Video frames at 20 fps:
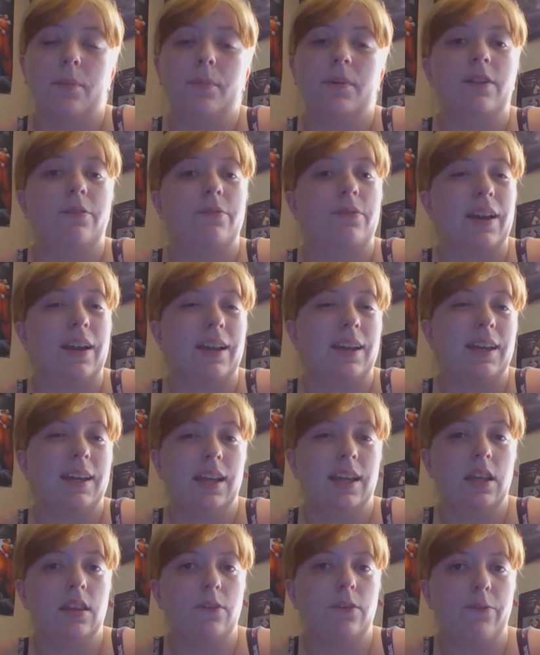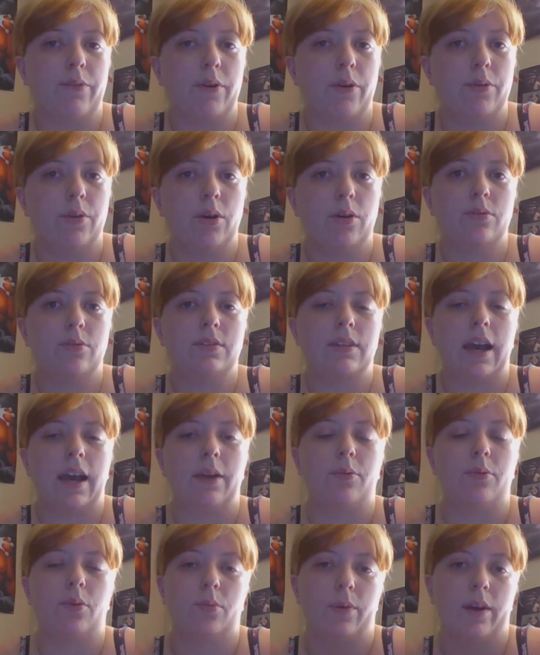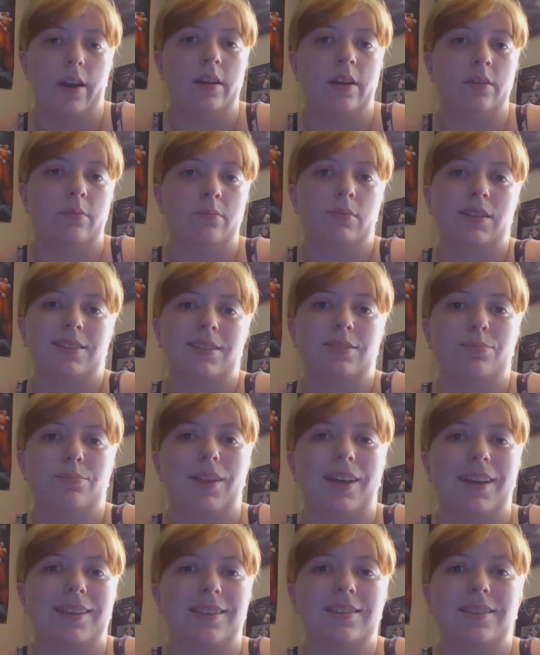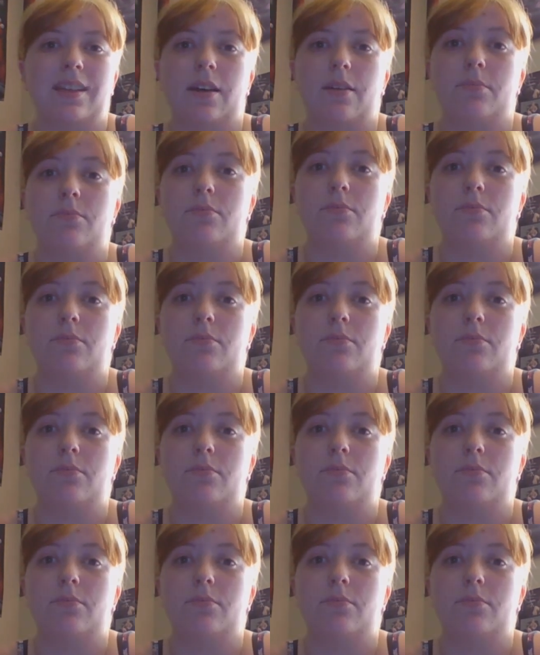If I can get the photos, I will randomly splice them